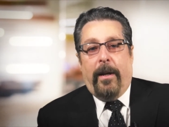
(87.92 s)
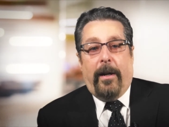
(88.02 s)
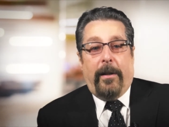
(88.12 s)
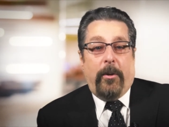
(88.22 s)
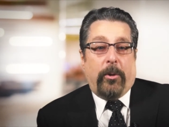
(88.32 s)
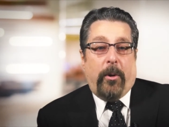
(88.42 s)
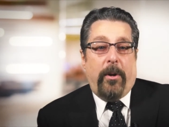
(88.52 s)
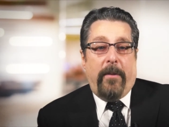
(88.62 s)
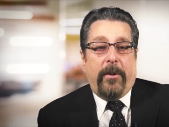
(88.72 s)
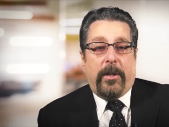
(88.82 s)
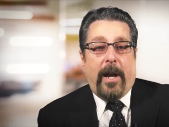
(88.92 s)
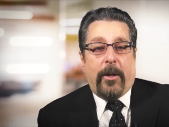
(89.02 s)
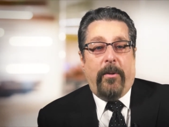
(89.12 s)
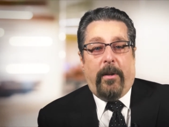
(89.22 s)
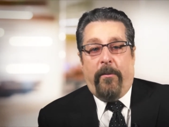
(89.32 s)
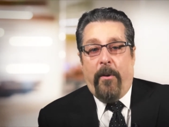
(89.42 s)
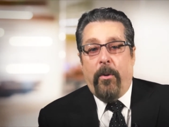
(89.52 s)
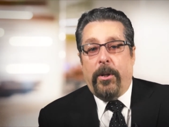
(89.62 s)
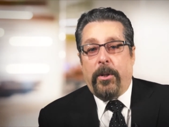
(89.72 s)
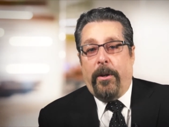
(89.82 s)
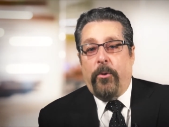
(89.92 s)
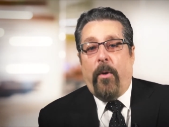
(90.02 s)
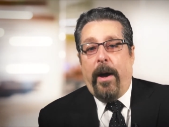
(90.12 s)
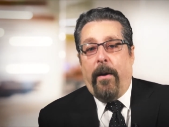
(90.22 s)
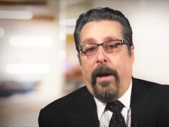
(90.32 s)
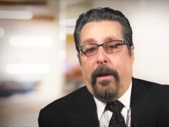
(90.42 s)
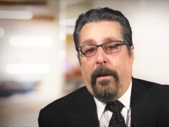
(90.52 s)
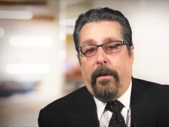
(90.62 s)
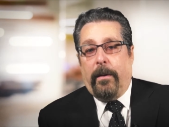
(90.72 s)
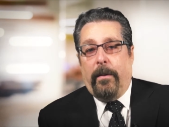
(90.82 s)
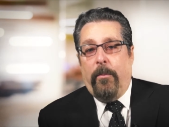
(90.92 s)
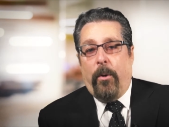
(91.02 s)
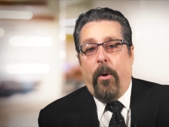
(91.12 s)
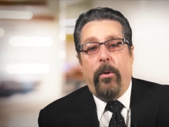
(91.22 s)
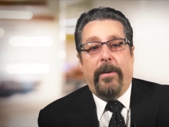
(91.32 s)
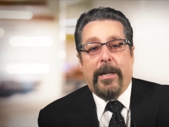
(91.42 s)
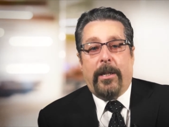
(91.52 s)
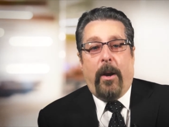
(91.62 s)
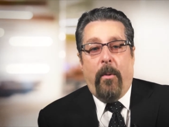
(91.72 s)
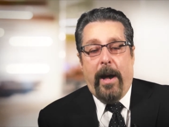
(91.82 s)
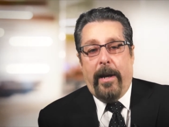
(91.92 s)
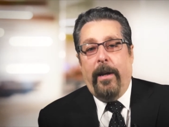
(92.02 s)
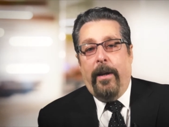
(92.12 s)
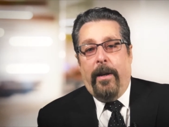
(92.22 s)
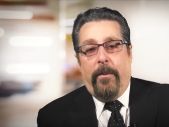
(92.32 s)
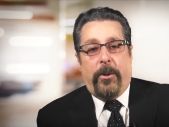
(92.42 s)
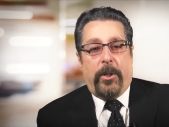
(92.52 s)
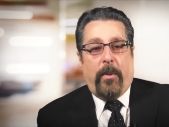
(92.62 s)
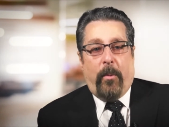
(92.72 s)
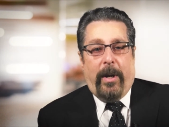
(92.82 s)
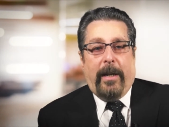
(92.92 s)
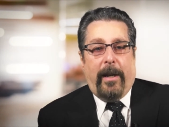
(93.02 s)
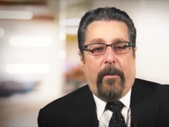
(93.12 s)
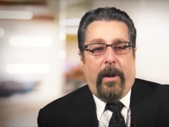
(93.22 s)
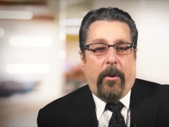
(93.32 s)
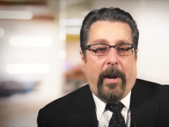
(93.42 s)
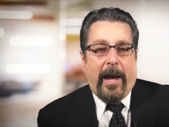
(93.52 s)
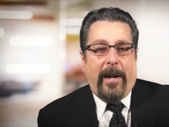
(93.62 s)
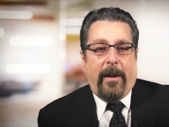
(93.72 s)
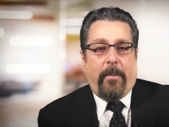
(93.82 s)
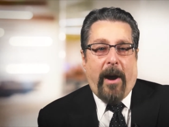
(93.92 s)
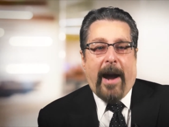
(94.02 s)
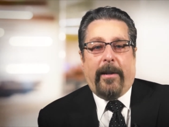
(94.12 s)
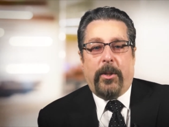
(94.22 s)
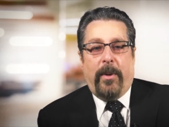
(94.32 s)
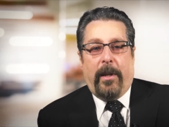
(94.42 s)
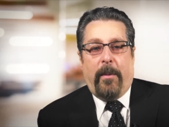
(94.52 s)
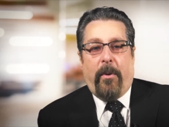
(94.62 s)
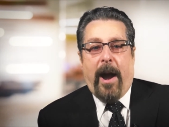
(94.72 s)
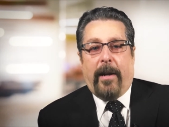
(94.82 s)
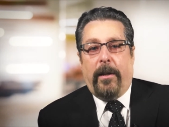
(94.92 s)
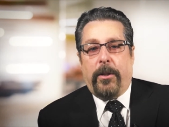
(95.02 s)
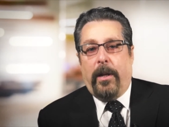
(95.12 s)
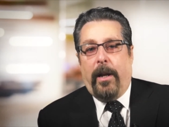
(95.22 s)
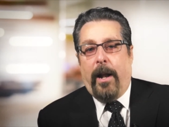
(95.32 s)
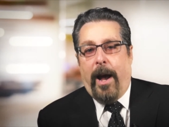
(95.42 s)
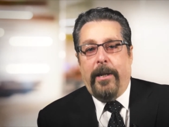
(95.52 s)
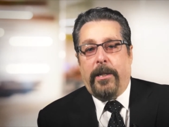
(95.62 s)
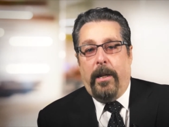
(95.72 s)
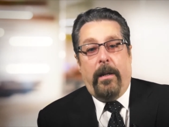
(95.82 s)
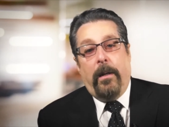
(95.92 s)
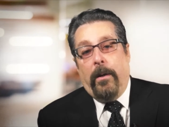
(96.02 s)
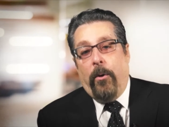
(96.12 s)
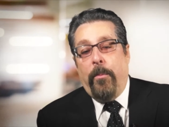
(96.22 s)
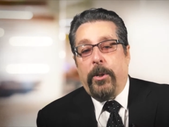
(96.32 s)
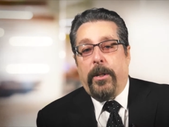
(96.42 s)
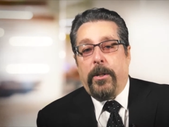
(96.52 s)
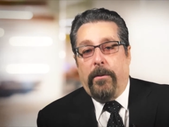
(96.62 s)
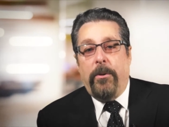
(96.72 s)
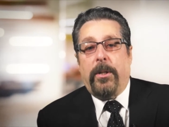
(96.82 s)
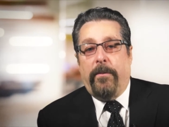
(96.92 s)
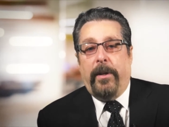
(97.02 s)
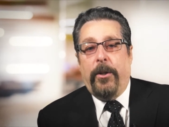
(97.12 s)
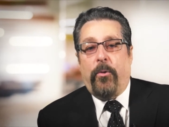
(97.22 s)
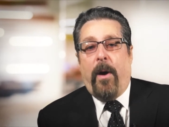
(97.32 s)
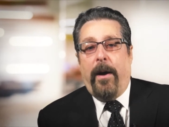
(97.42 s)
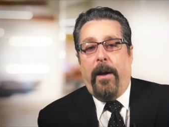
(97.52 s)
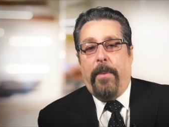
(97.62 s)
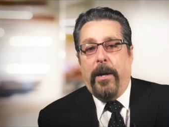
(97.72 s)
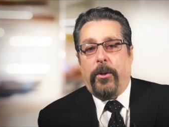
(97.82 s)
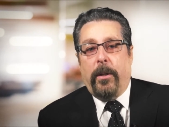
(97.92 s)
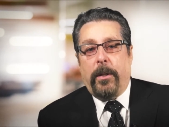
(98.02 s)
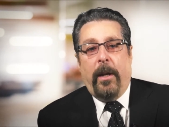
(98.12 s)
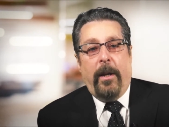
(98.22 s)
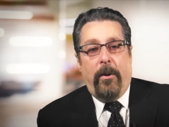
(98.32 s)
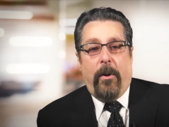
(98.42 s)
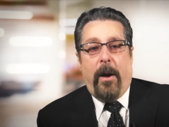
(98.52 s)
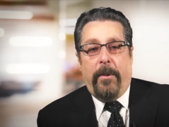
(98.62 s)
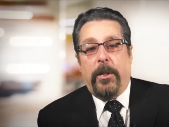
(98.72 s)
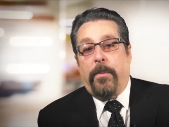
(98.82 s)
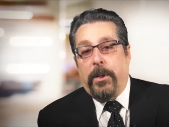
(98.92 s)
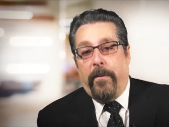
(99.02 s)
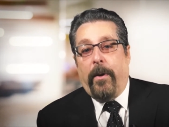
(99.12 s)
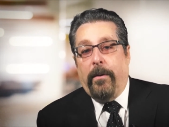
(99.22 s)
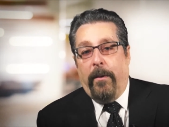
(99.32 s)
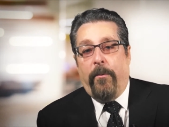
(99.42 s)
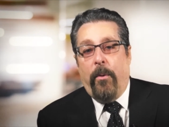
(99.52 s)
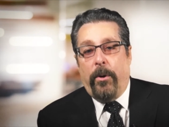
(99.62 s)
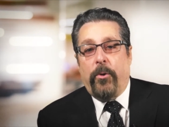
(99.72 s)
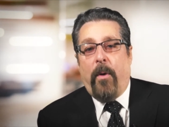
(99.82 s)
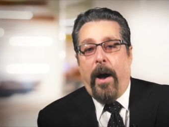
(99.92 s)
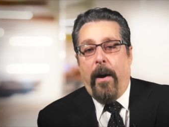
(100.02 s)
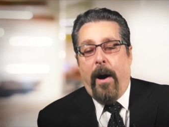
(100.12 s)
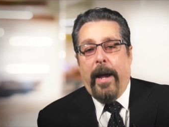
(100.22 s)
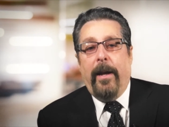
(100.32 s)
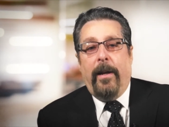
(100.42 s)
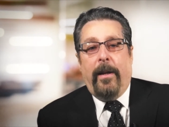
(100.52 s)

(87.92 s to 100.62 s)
Uh, the alternative is actually to focus on dry eye in a, in a more holistic way, which is what we did. We created a practice within a practice, and I see almost exclusively dry eye patients who come in specifically for dry eye.